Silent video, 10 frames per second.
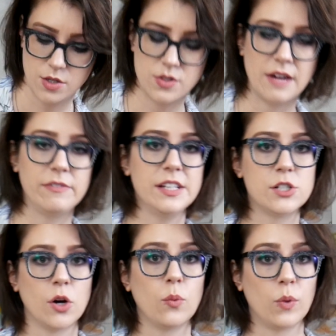you definitely
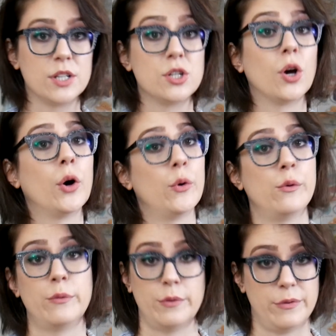don't want to
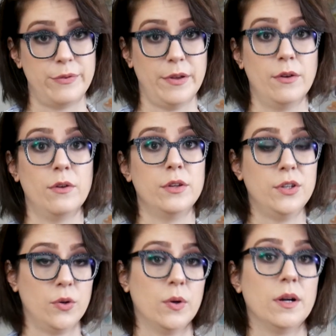overfill
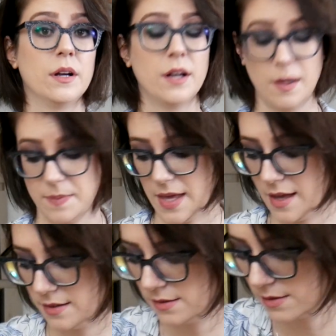your
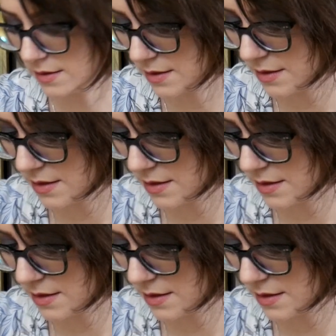cupcakes.